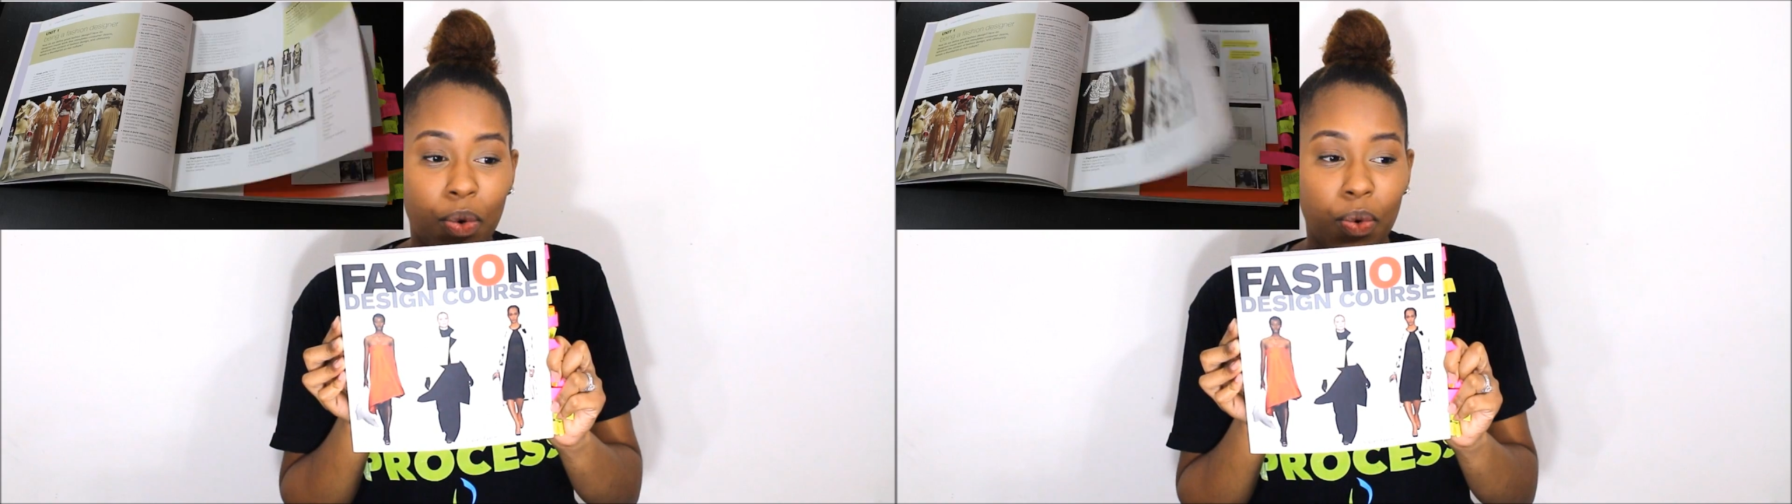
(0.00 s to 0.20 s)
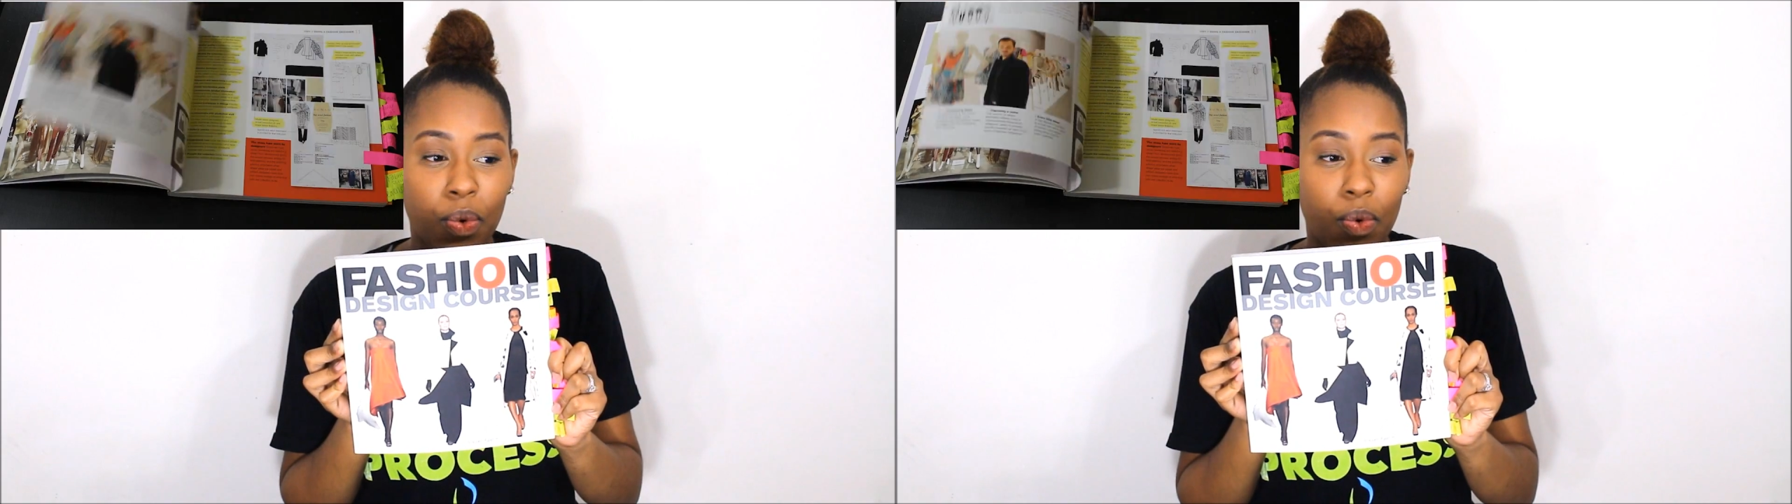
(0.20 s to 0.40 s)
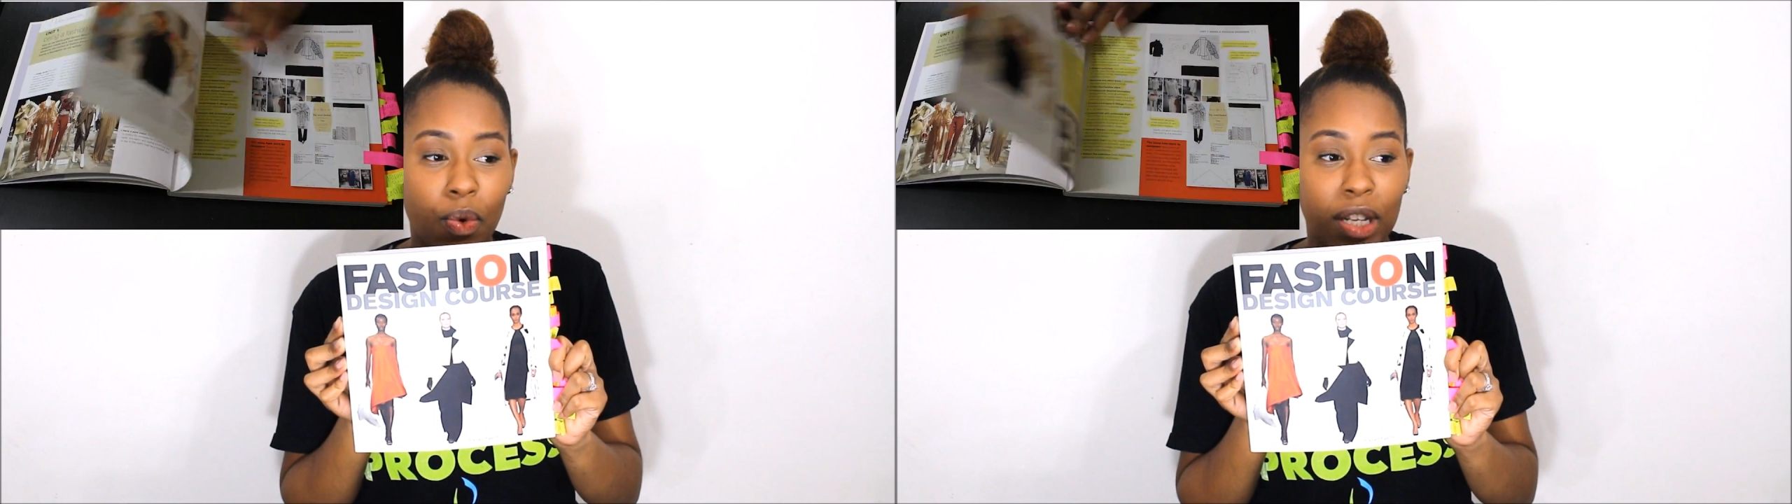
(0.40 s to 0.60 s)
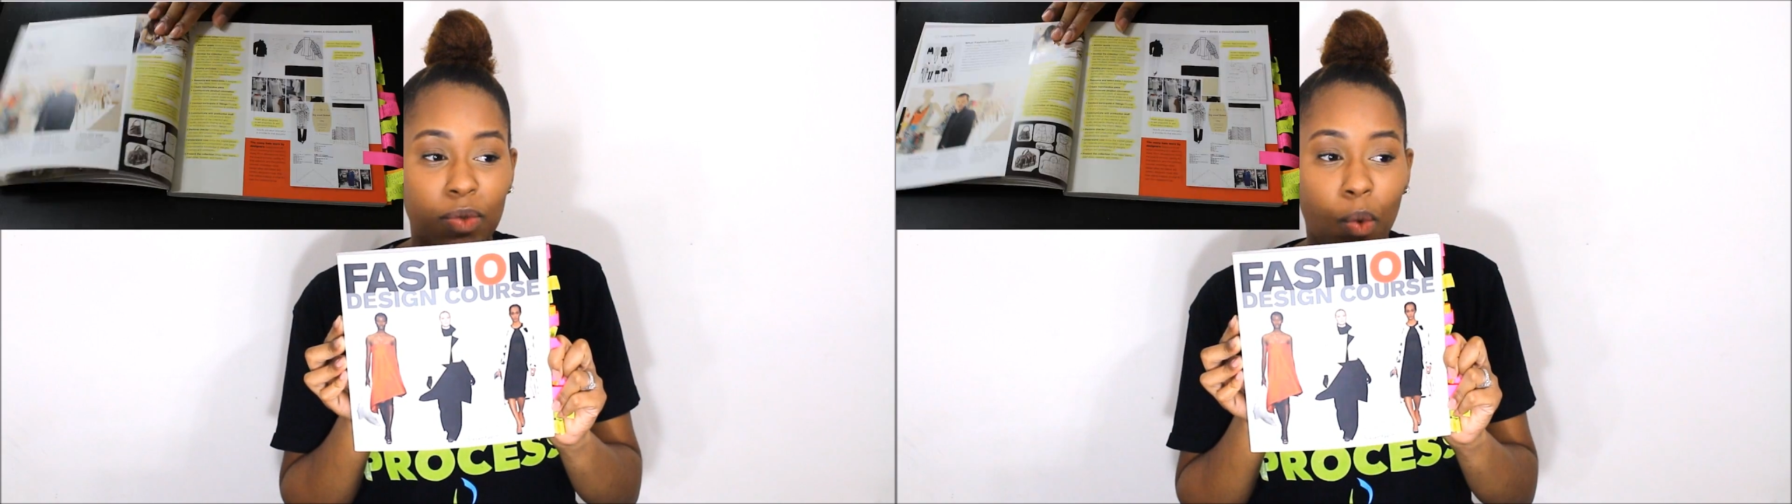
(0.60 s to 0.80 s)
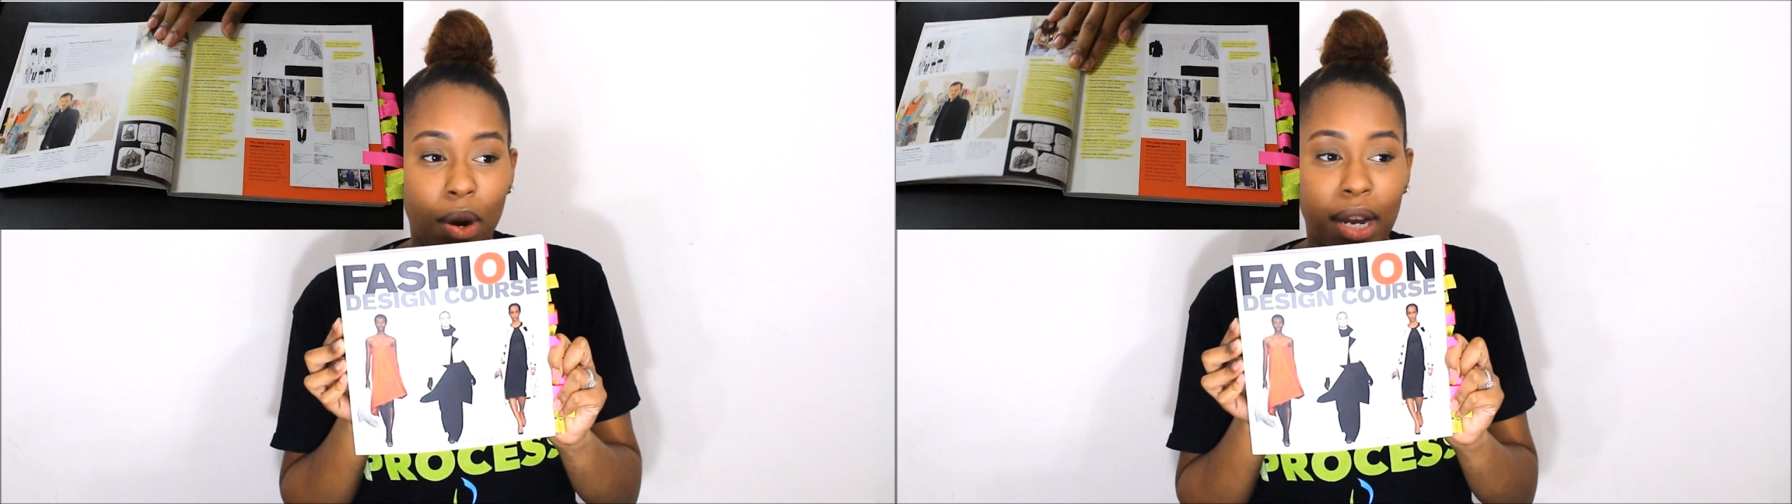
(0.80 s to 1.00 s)
who is
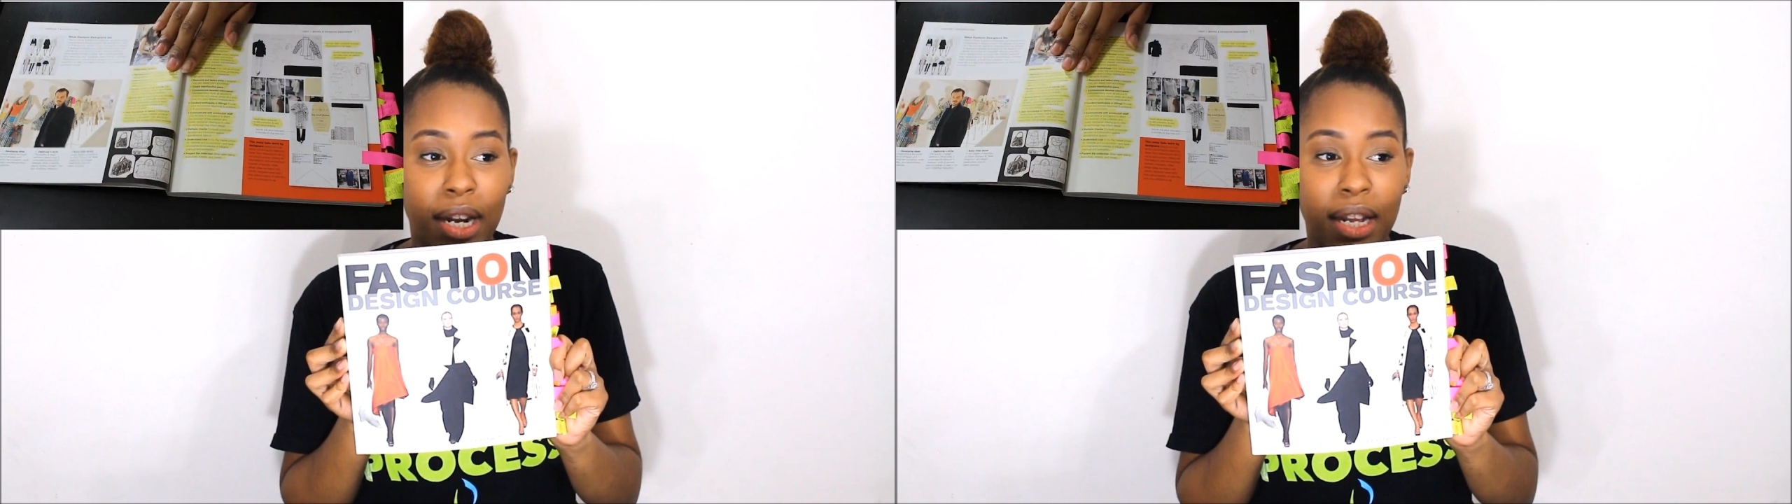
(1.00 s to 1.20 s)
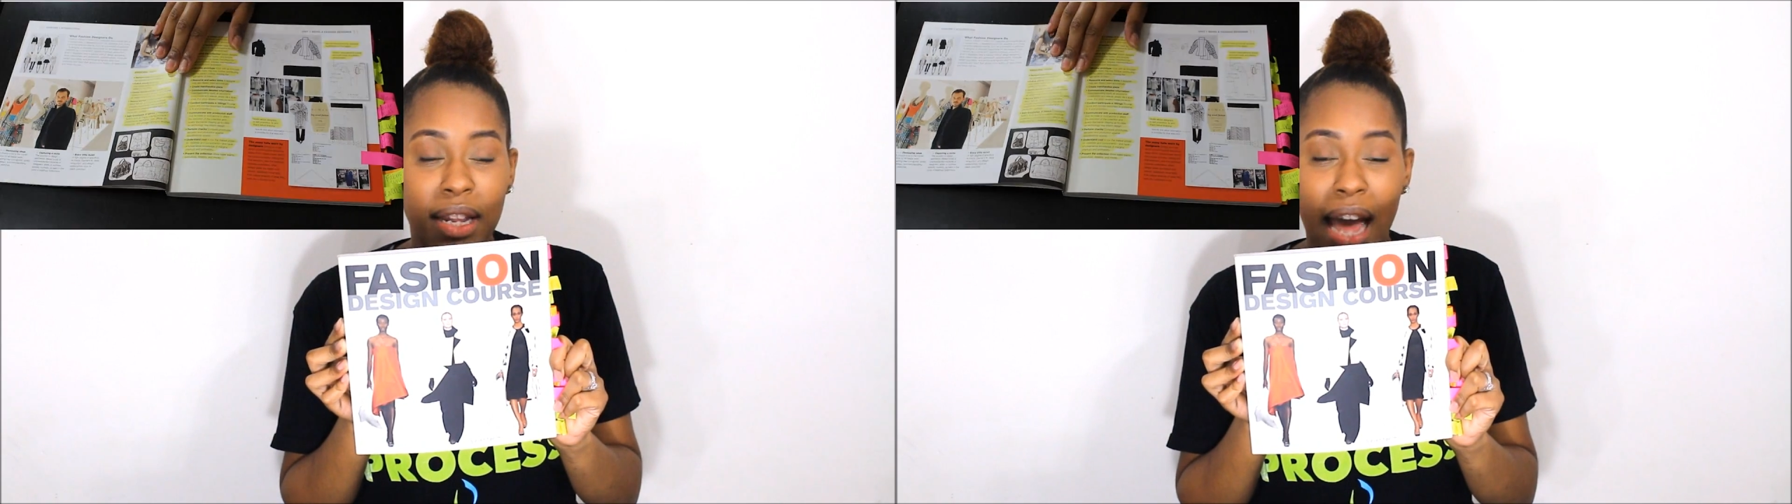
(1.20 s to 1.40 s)
working in the